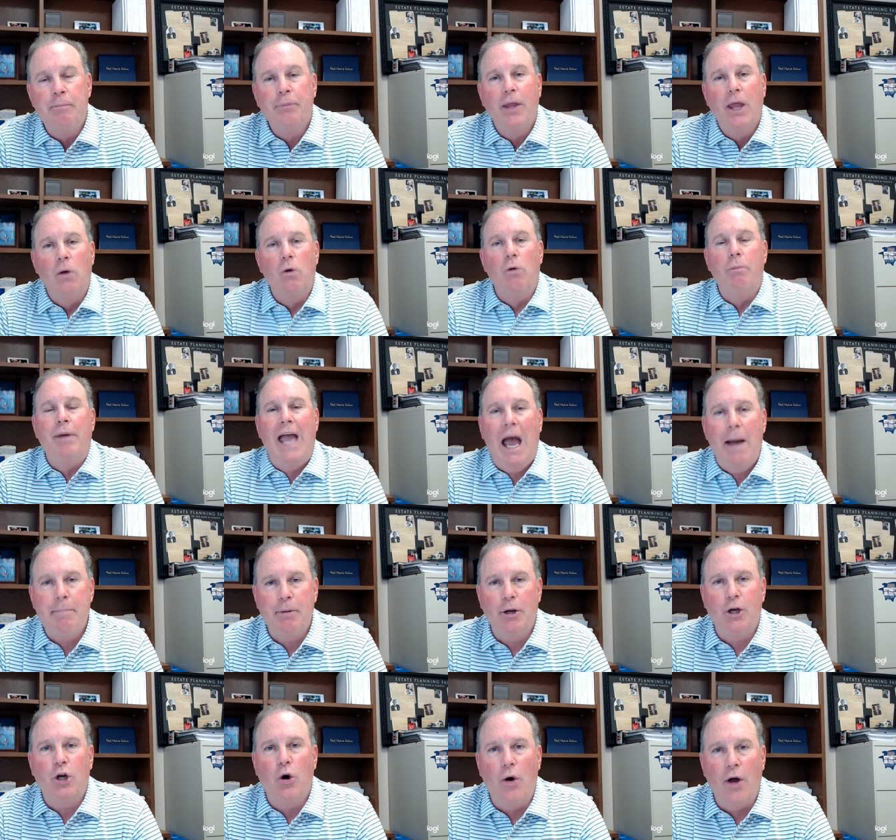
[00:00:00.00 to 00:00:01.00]
We'll be happy
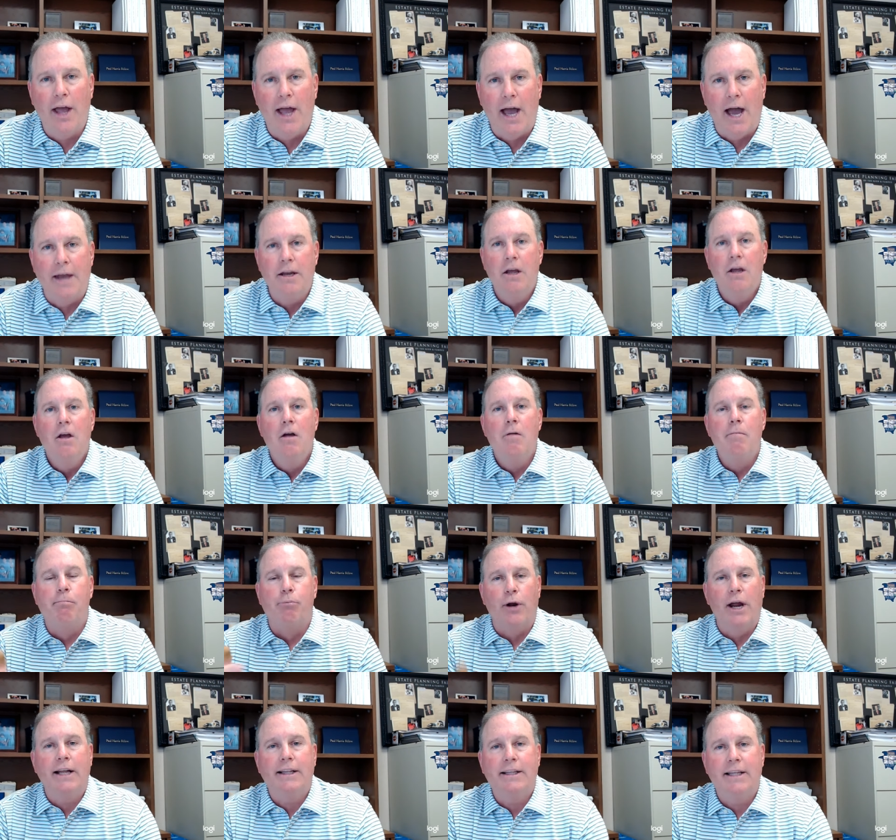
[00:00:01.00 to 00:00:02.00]
to go ahead,
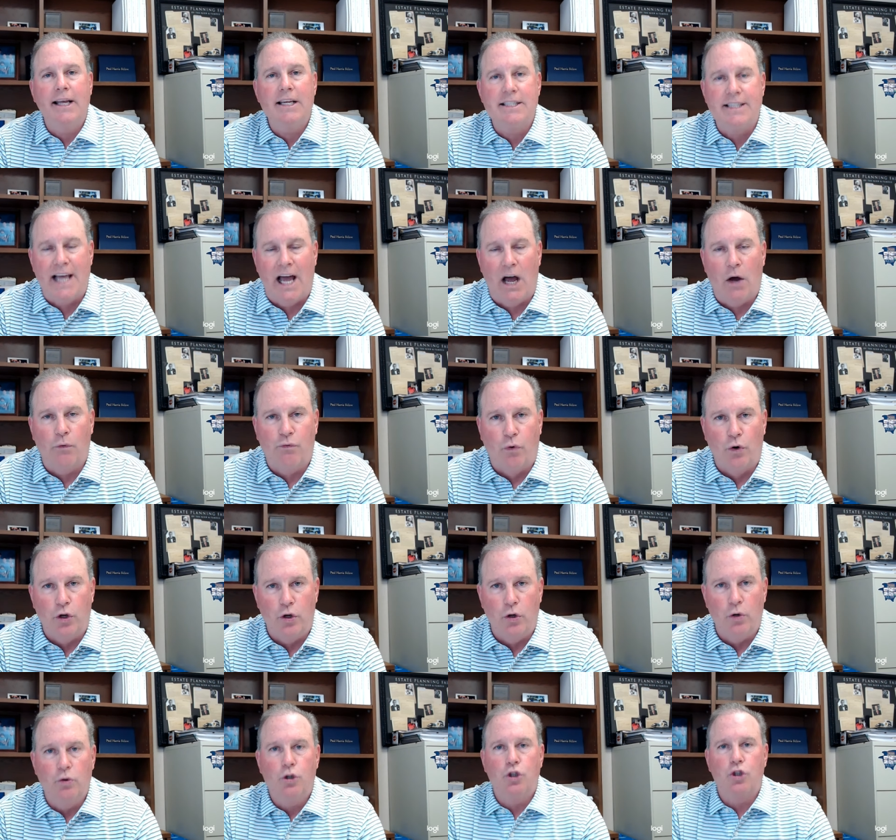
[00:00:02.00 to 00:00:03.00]
break these down for
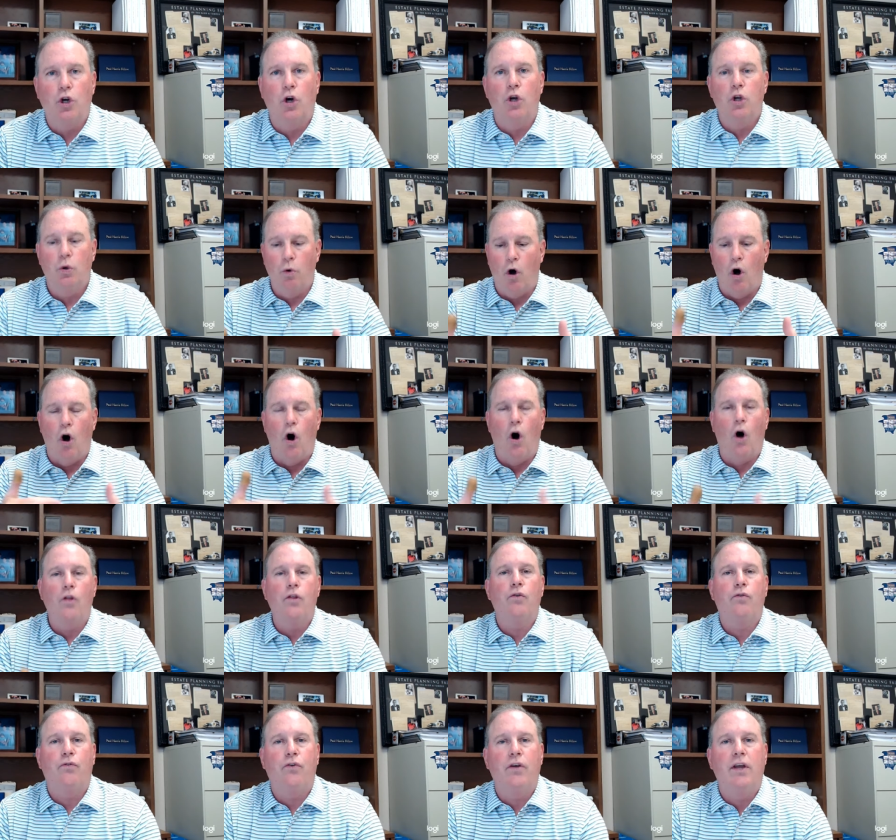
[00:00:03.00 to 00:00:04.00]
you, show you all the
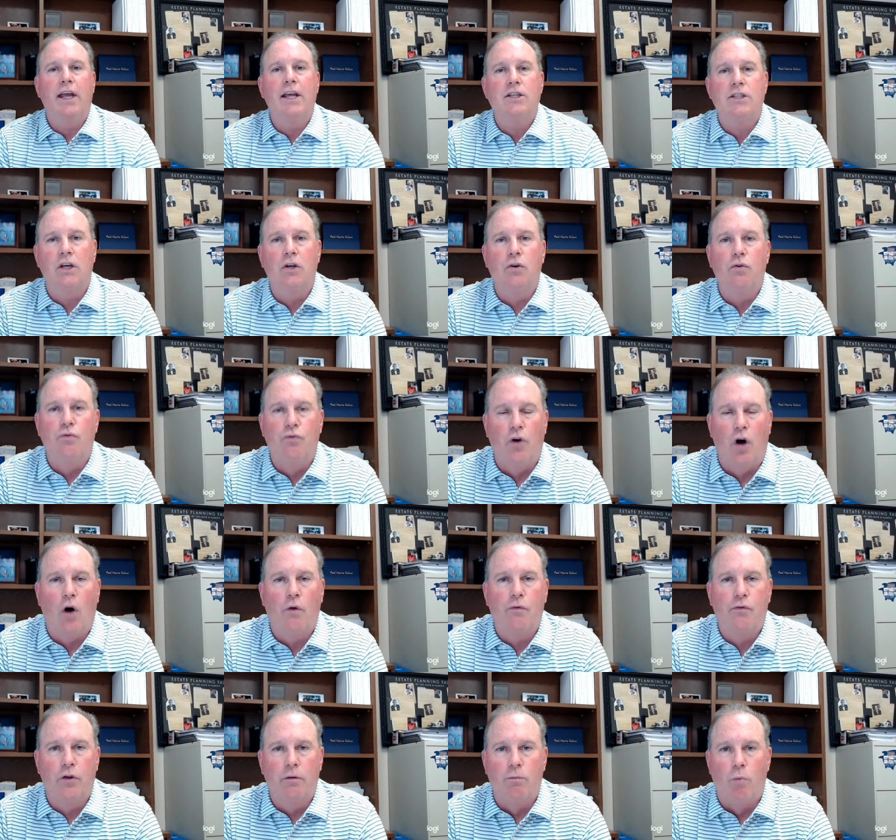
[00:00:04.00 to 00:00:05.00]
fees involved
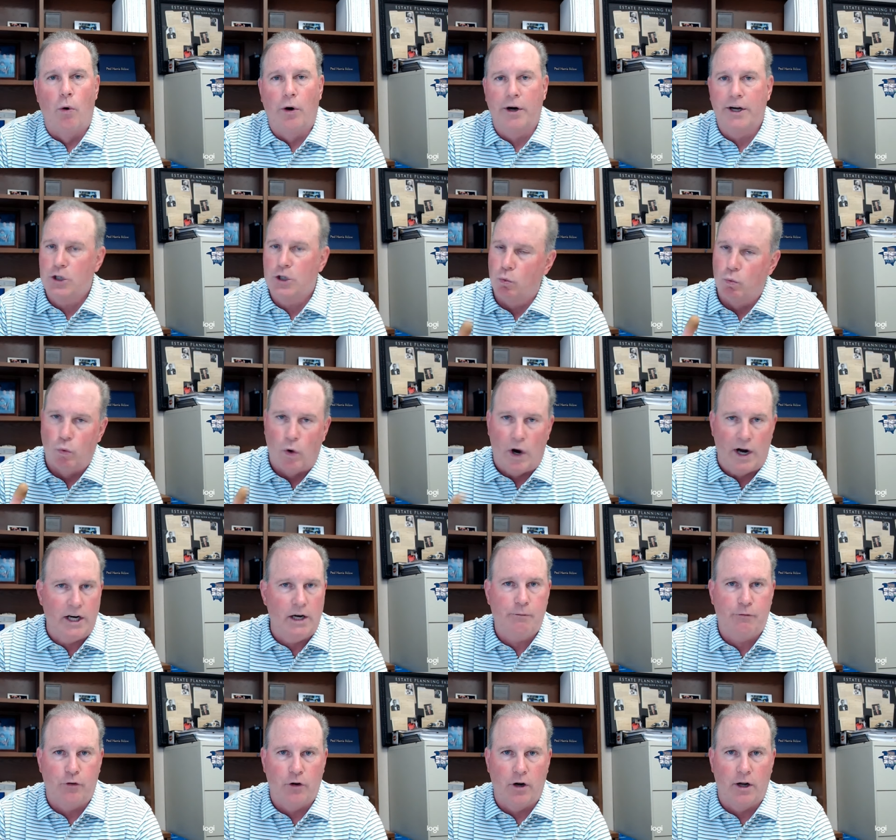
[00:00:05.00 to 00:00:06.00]
for the mortgage right
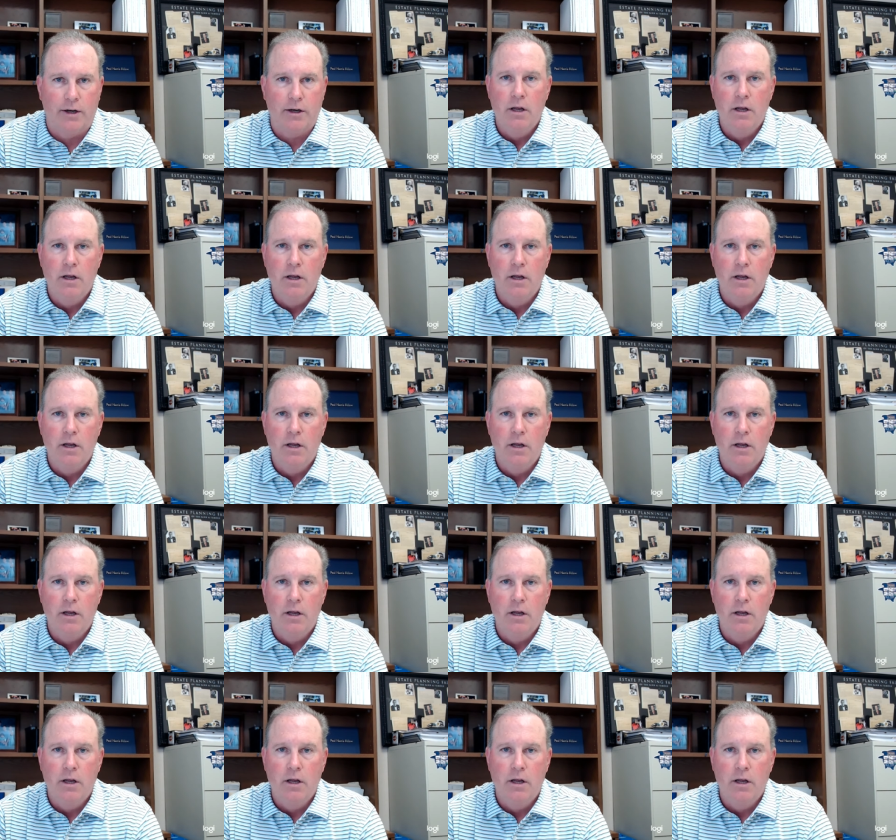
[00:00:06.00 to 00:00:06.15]
up front.